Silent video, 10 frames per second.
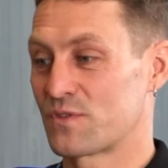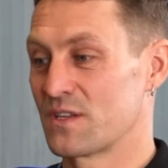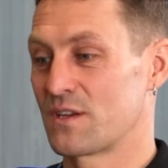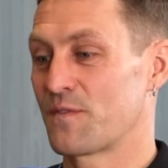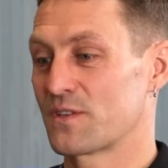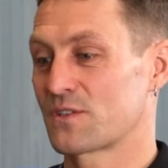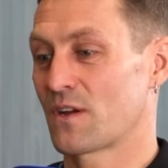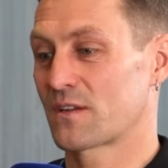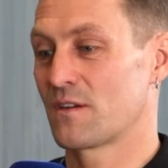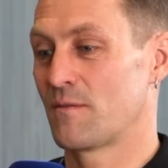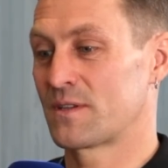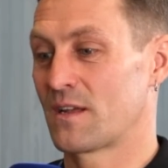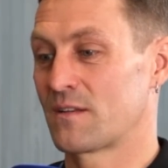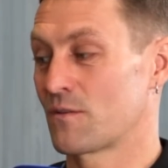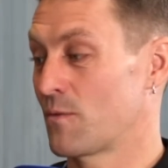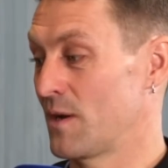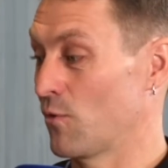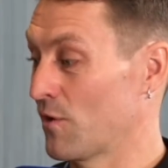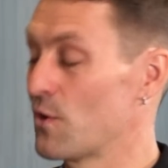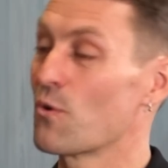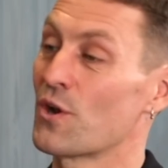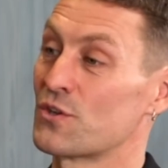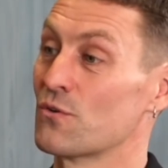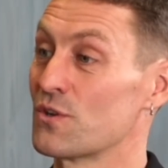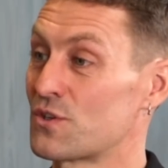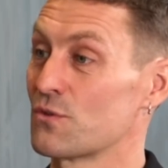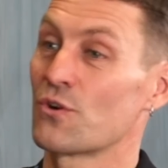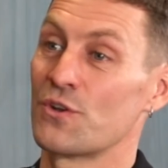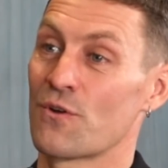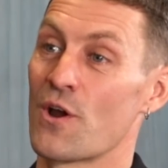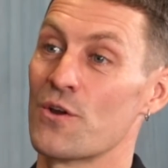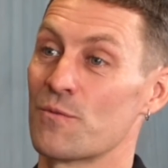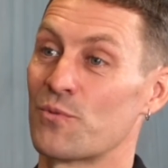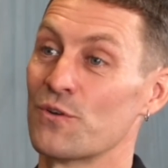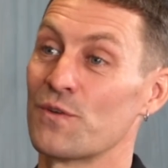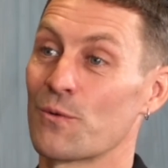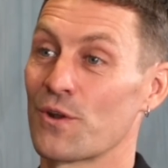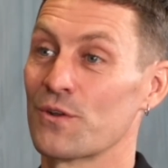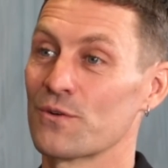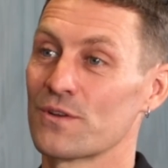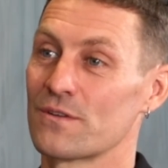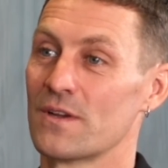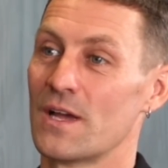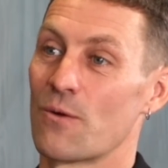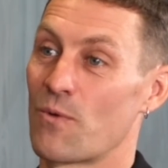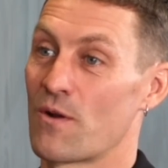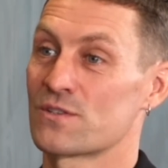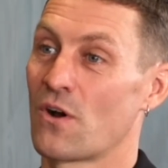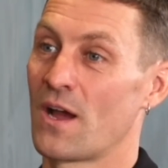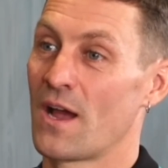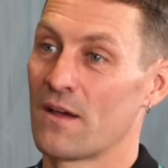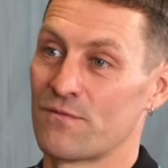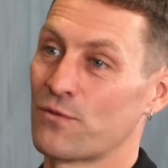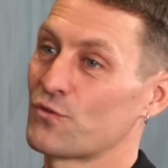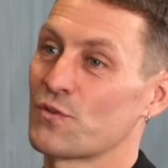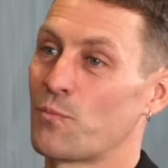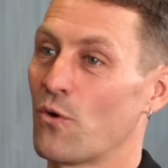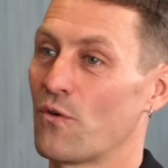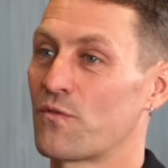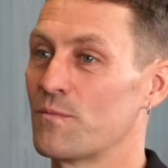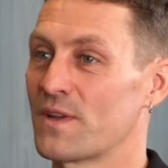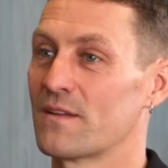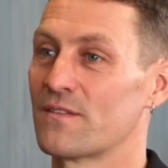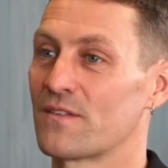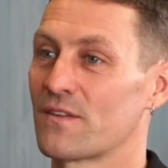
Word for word: was the difference. Like, so my dad sort of went, well, if you want to do it on your own to prove you want to do it. Whereas I had full support from dad,